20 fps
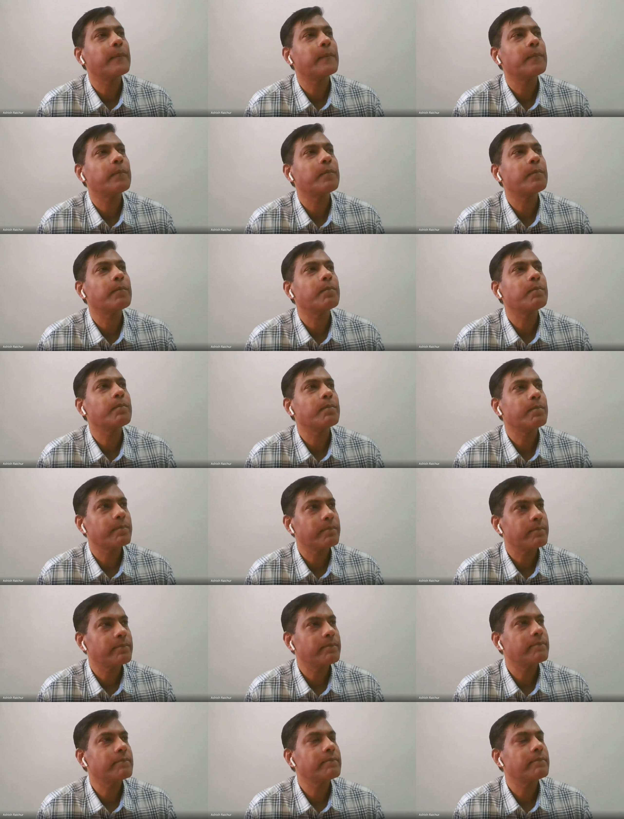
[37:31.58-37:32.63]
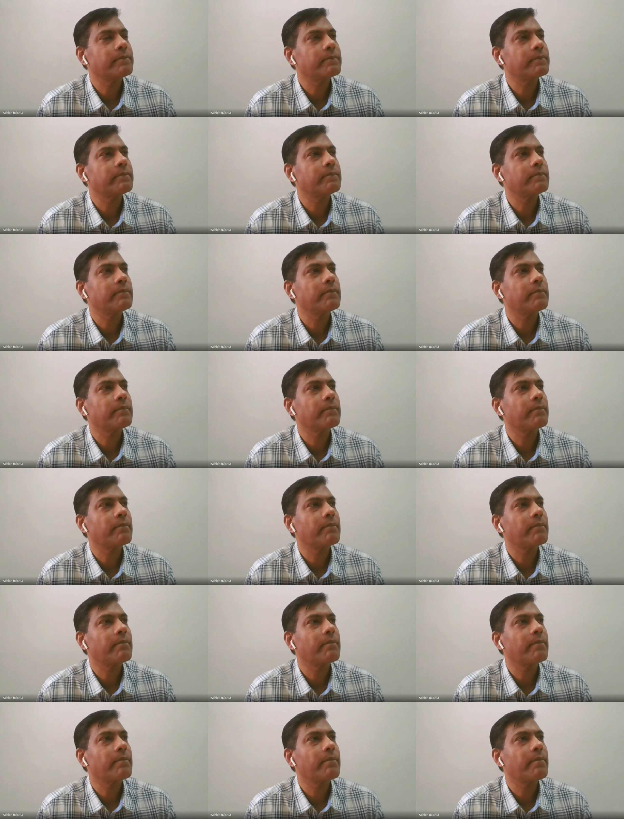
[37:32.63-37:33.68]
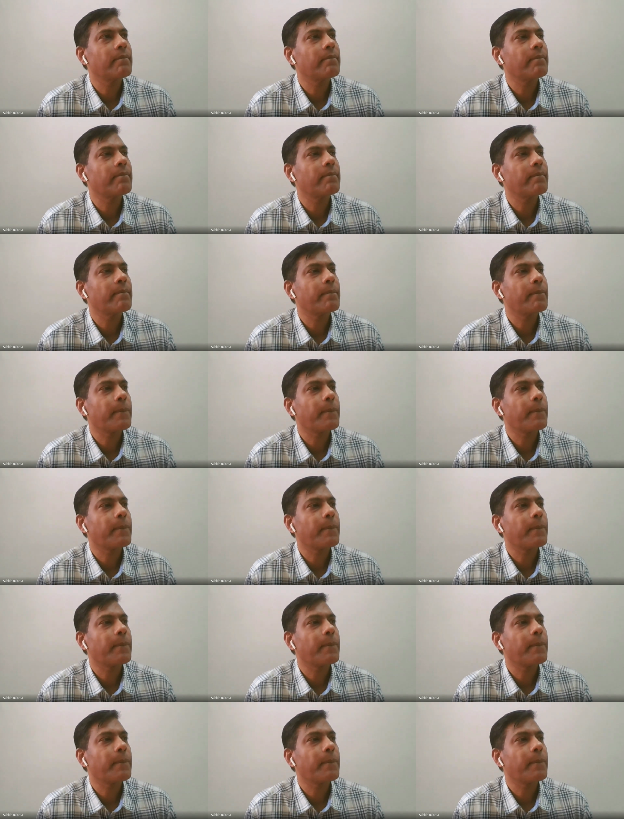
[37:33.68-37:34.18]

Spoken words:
No one is speaking in this clip.